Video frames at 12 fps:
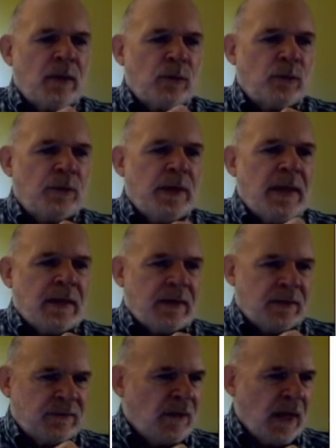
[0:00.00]
ring
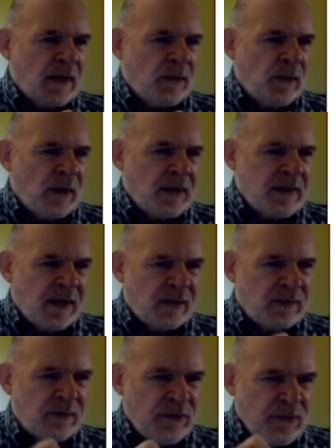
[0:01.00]
is not a good idea
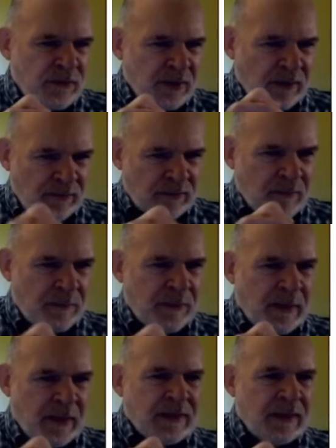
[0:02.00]
because if you touch
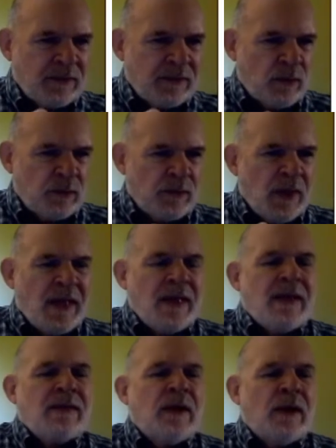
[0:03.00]
something electrical,
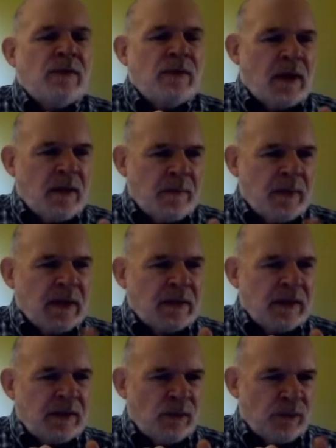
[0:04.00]
now you've got a big
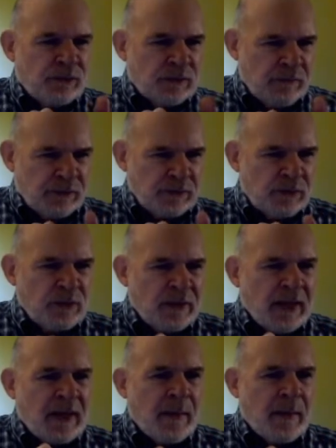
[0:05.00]
electrical surface, could
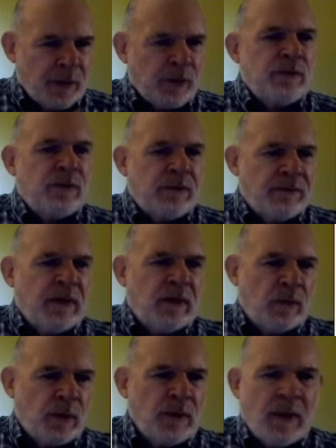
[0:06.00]
kind of burn your finger
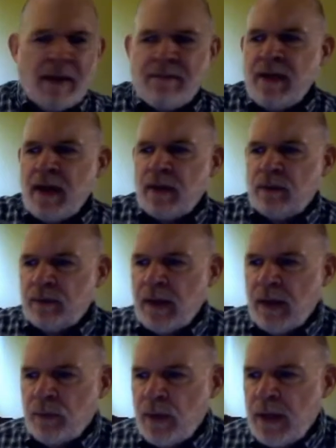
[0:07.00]
where you have
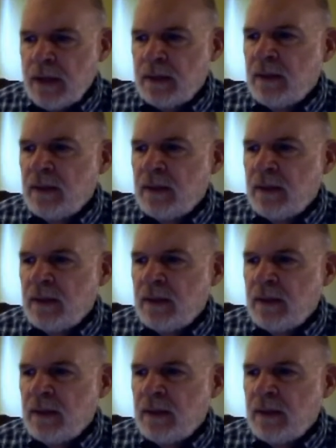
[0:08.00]
that ring.